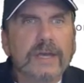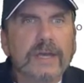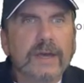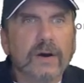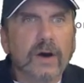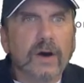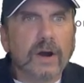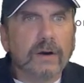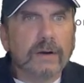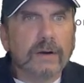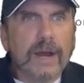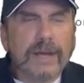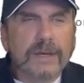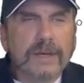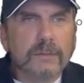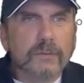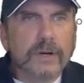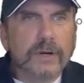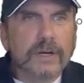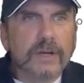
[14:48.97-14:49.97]
or I
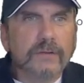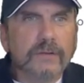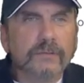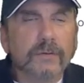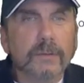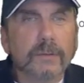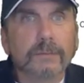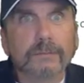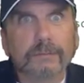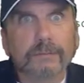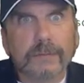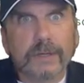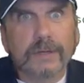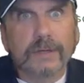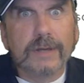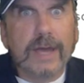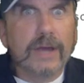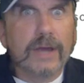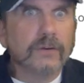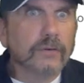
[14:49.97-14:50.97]
can bring it in from
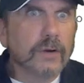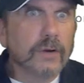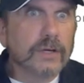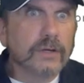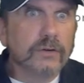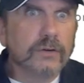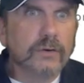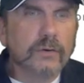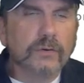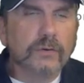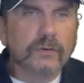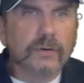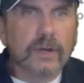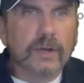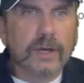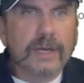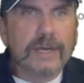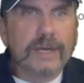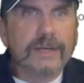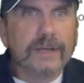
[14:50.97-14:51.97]
in Azure. I could use
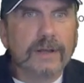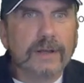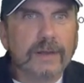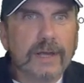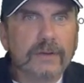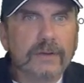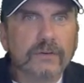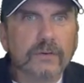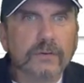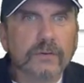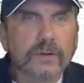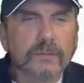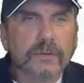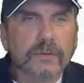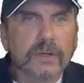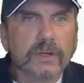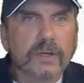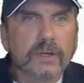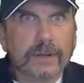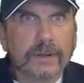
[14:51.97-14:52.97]
ADLS or
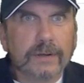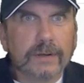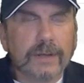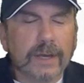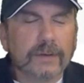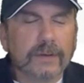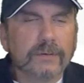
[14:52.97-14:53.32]
something, yeah,